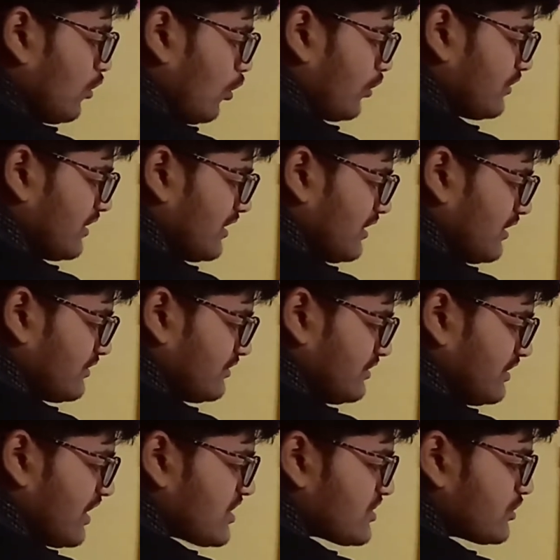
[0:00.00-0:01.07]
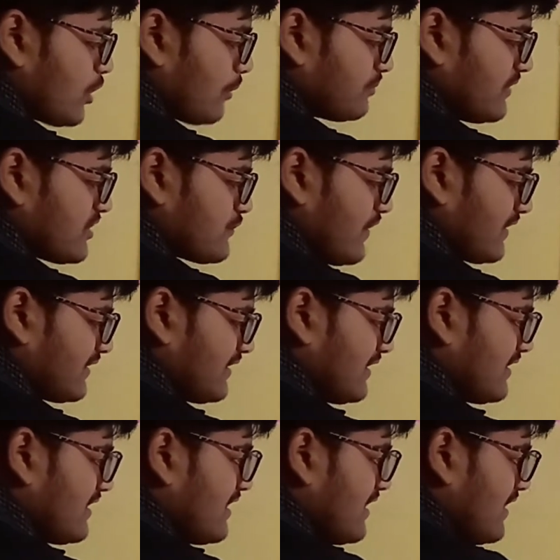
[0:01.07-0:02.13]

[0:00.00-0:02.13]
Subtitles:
or the direction of this vector,